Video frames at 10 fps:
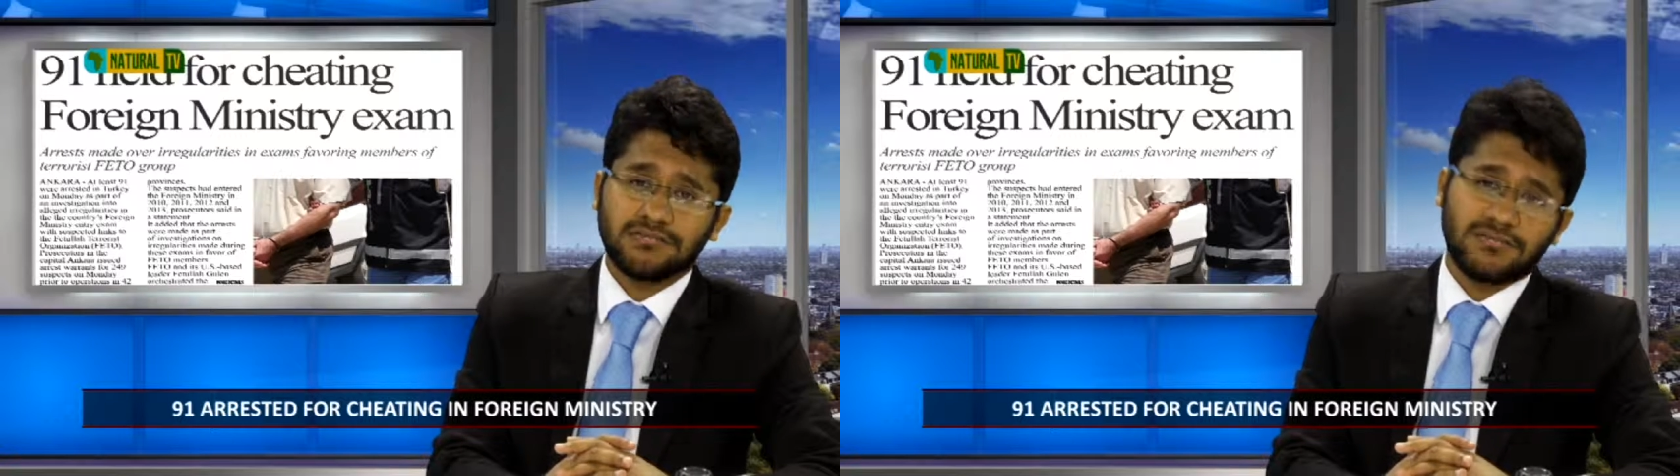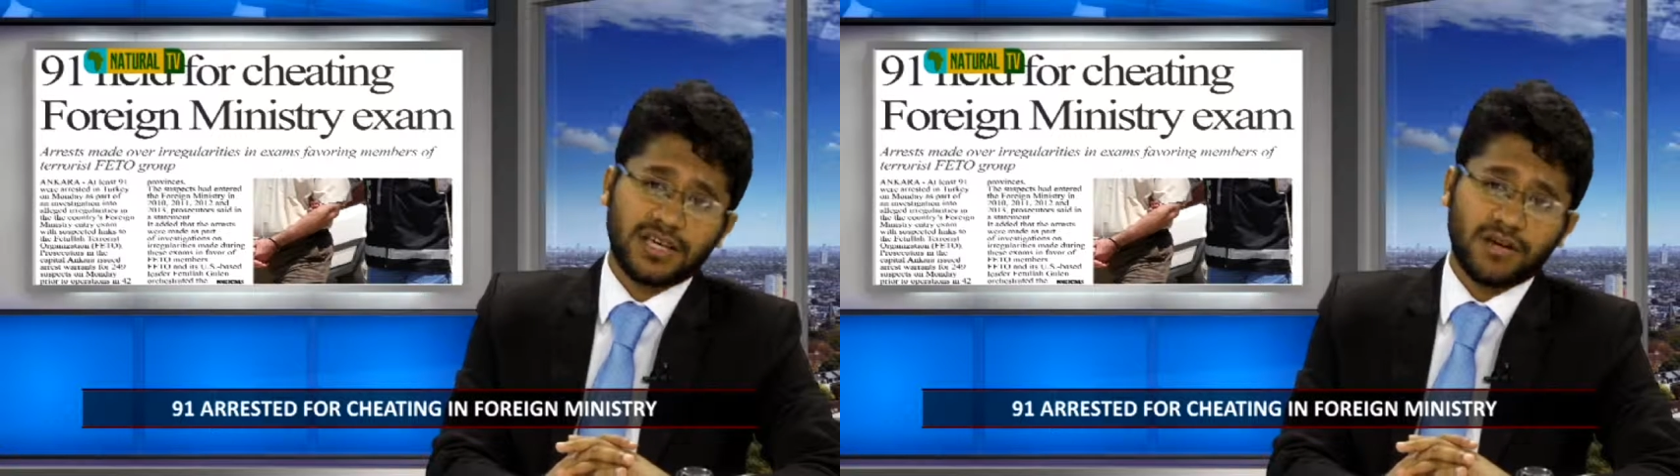
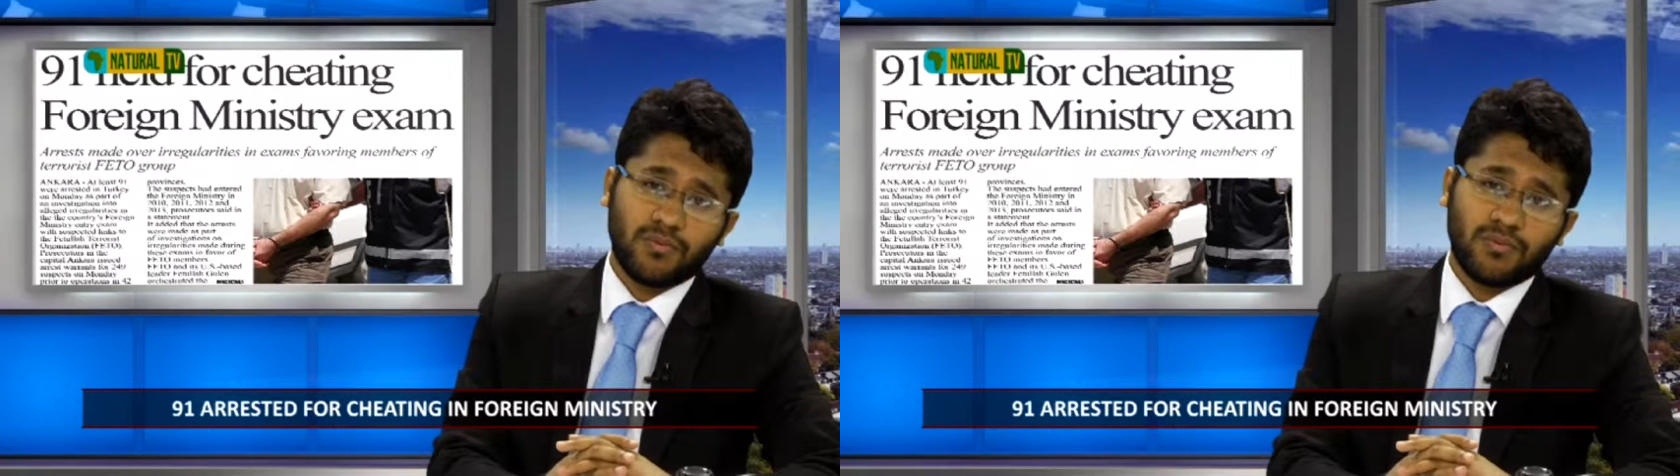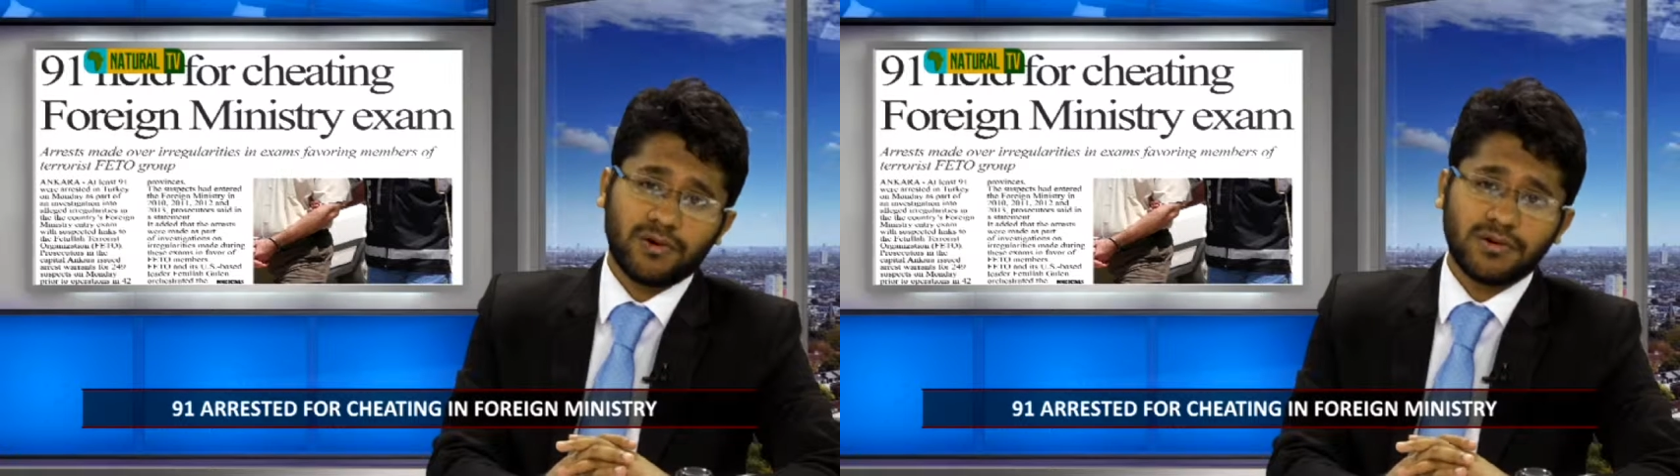They
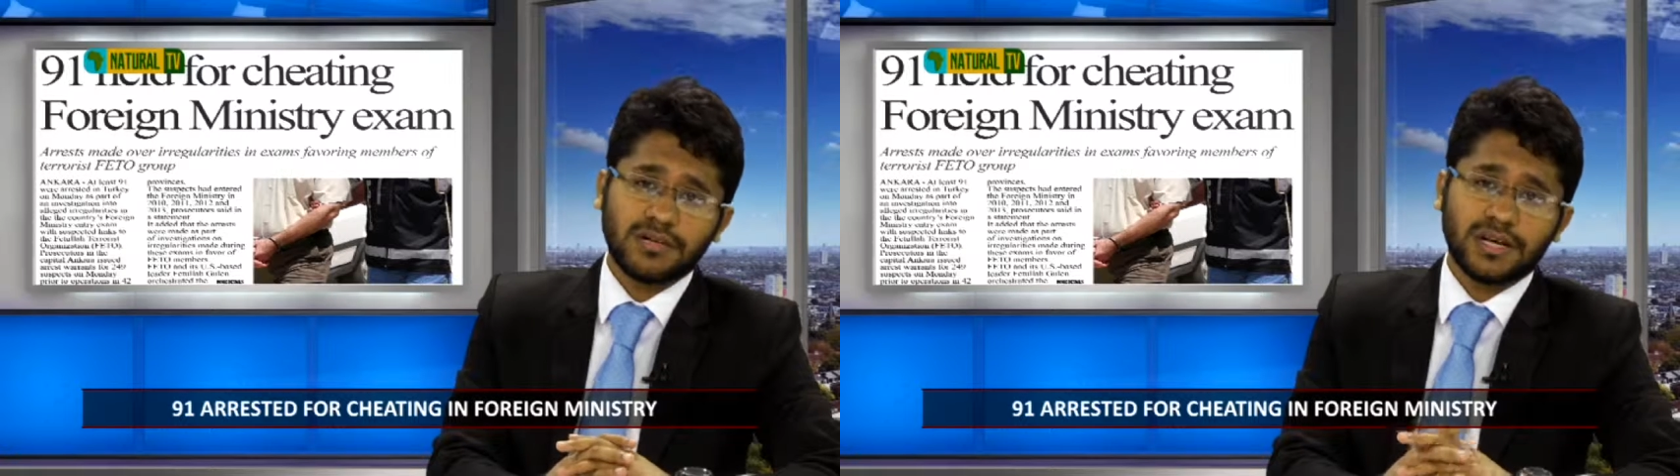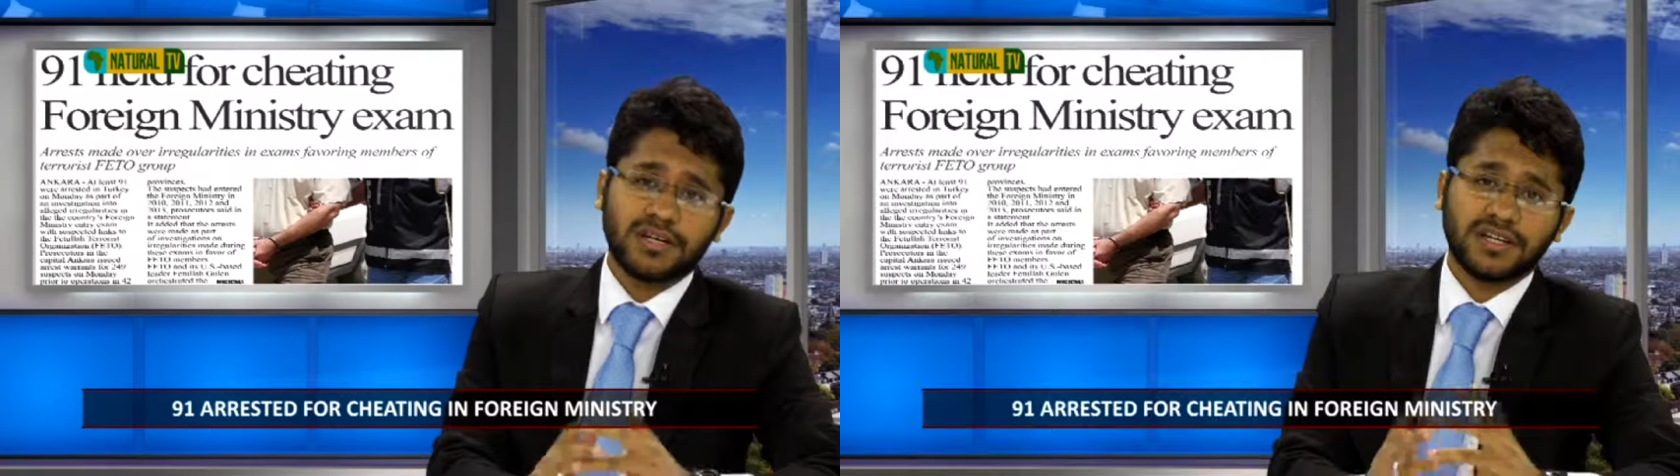
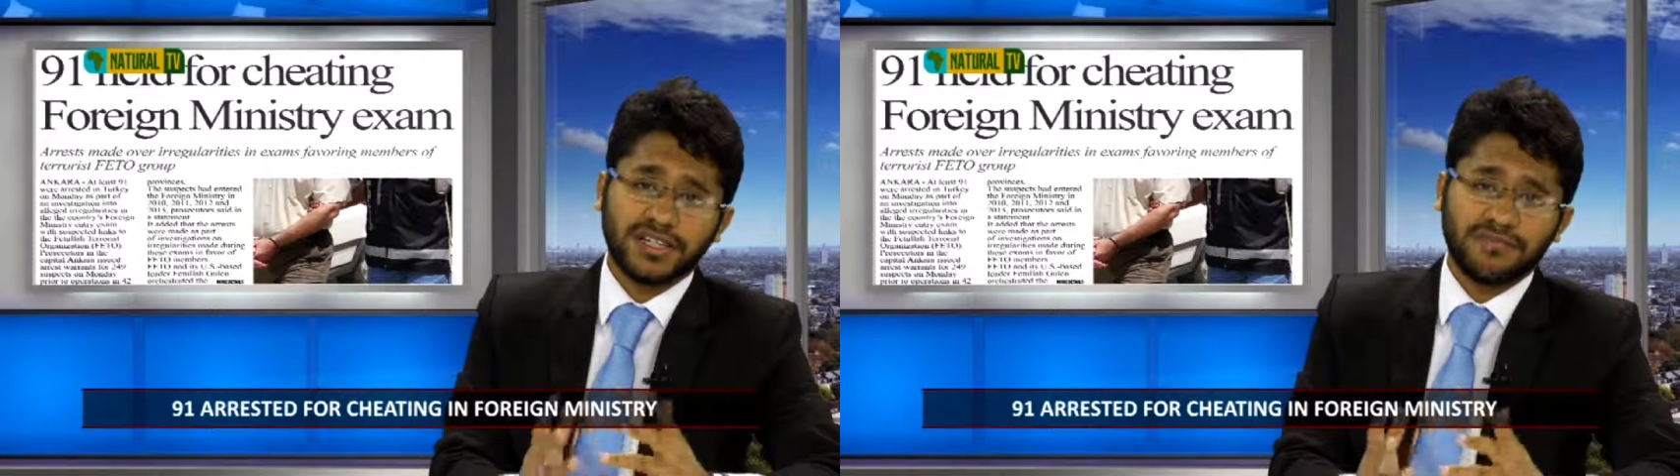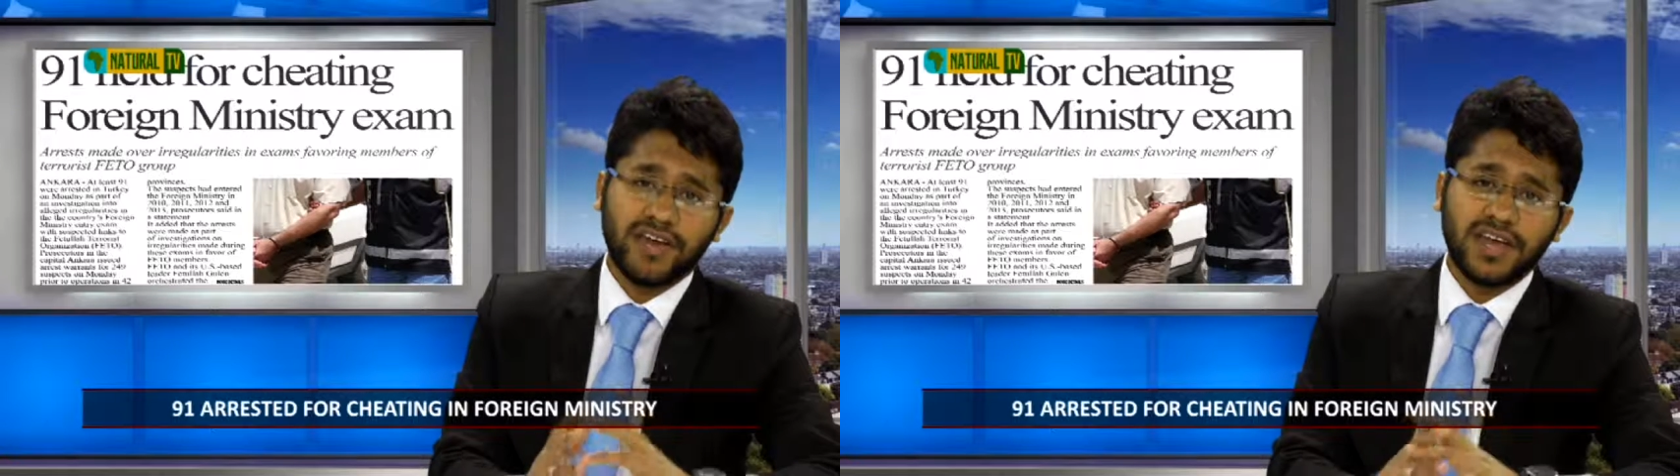worked and they
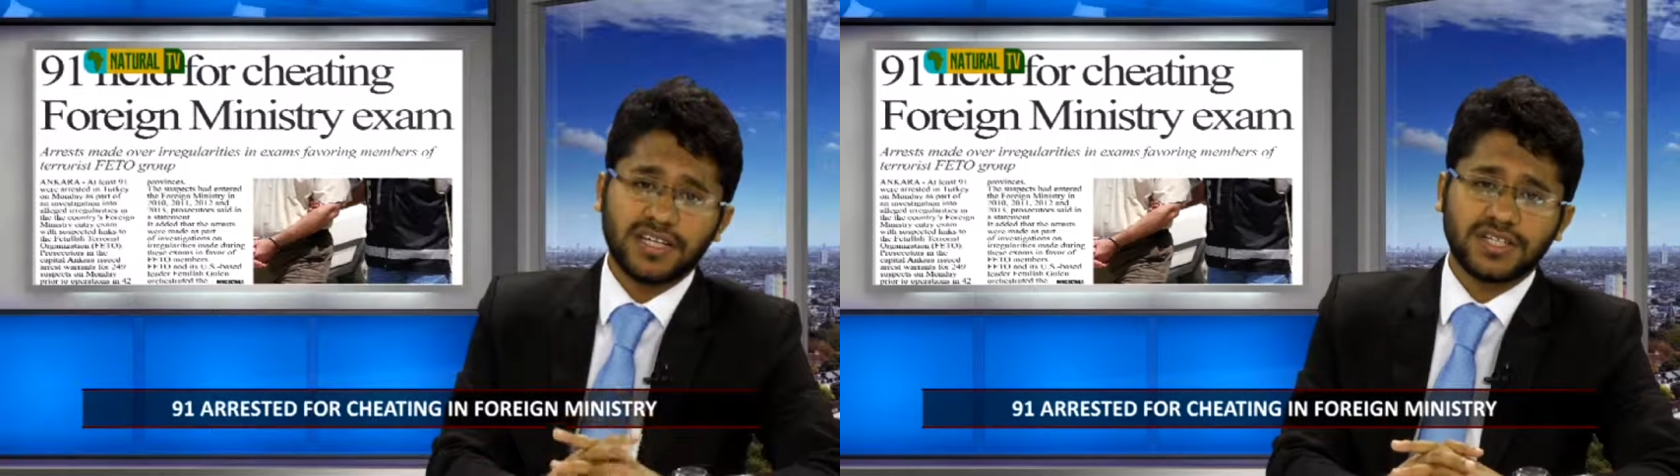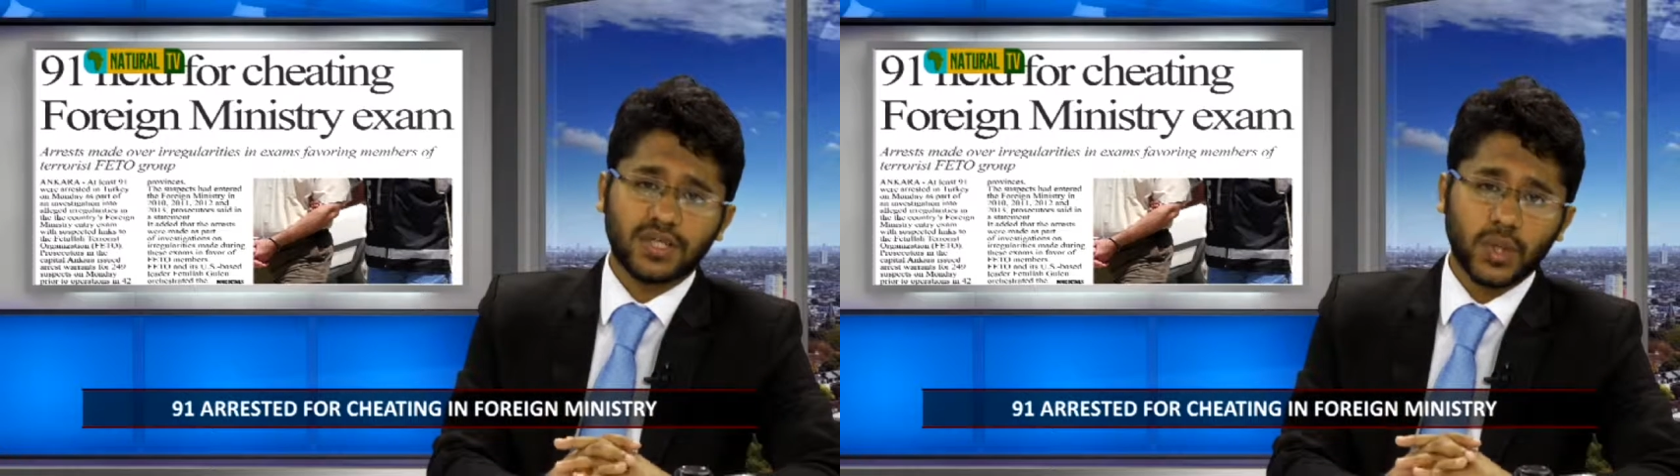defeated